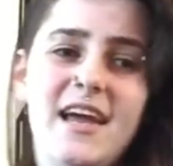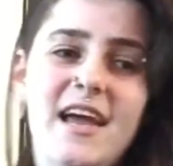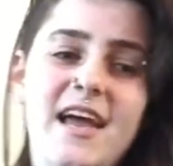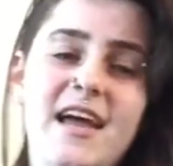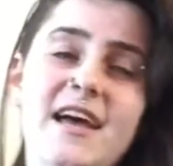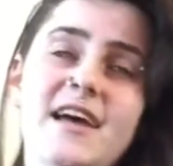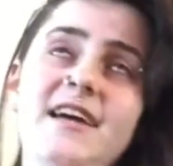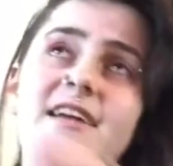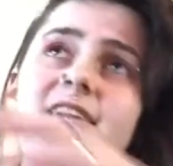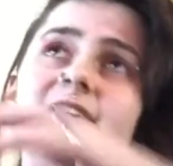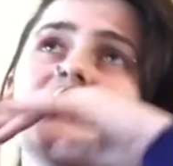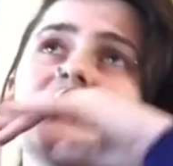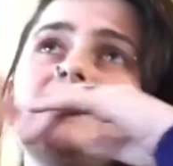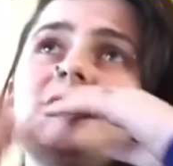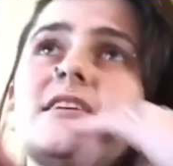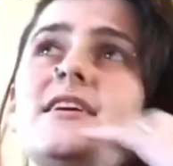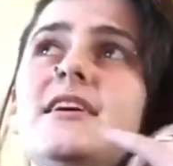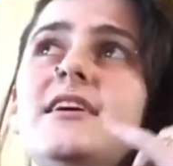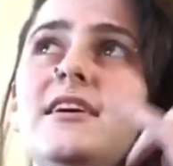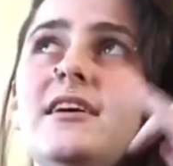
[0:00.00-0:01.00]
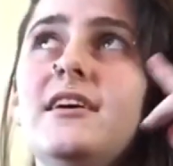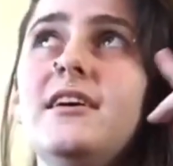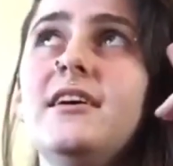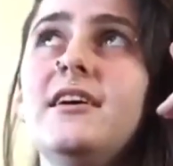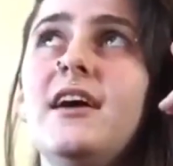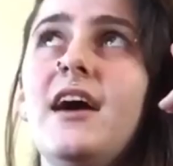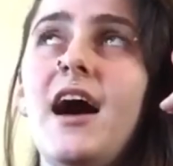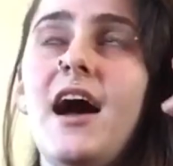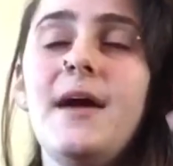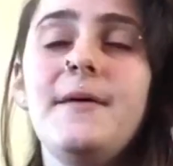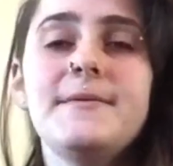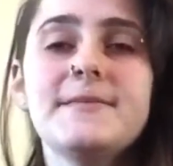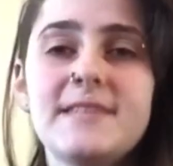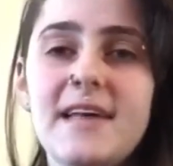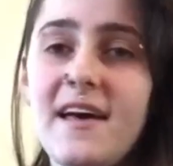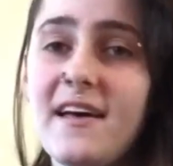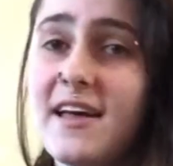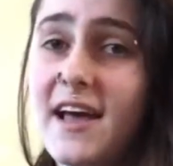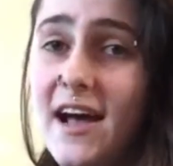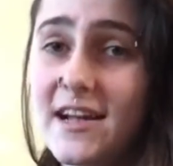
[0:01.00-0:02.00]
And I was
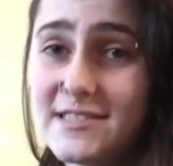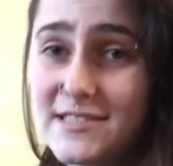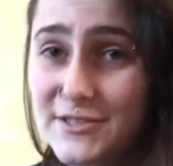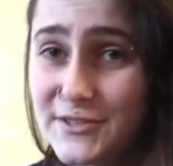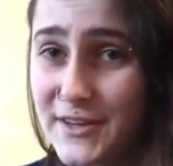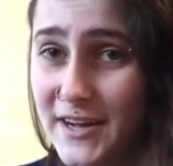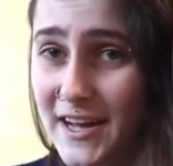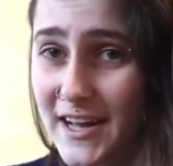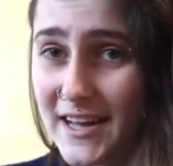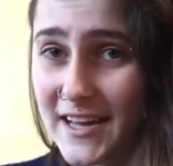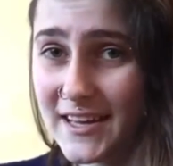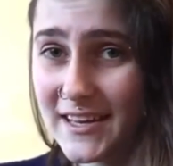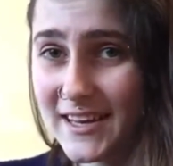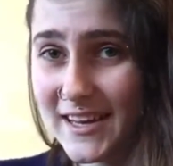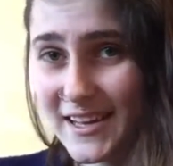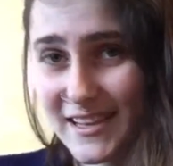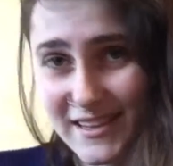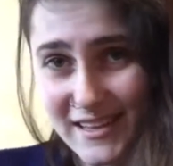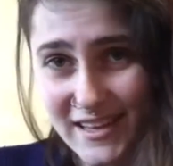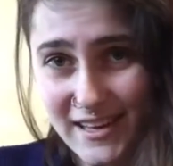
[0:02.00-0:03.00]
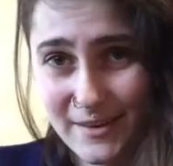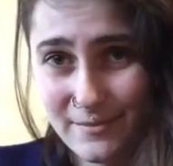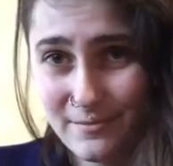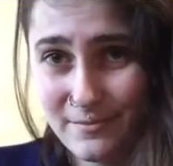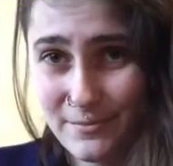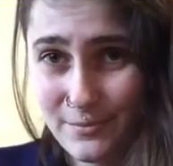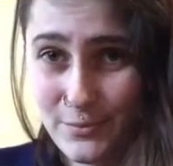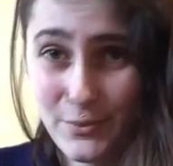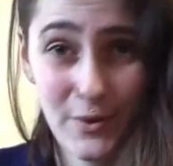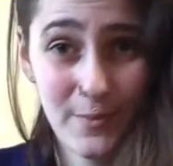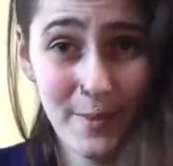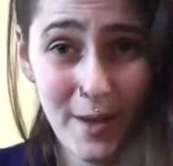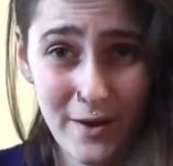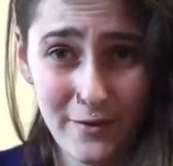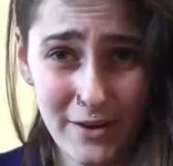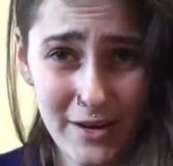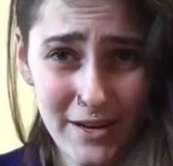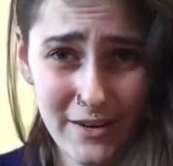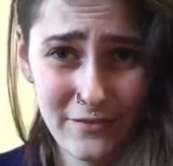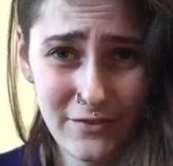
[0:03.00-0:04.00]
at KatsuCon and then
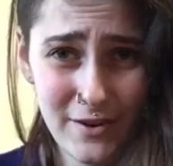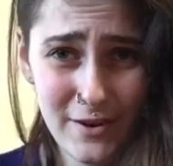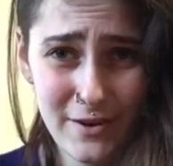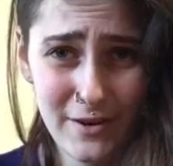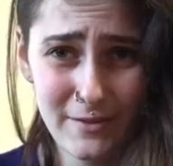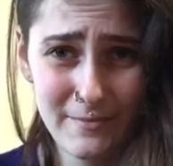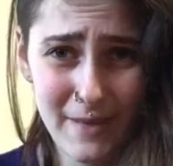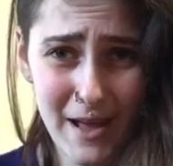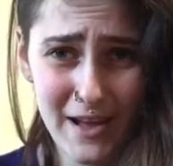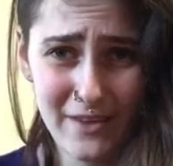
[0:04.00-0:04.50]
preparing for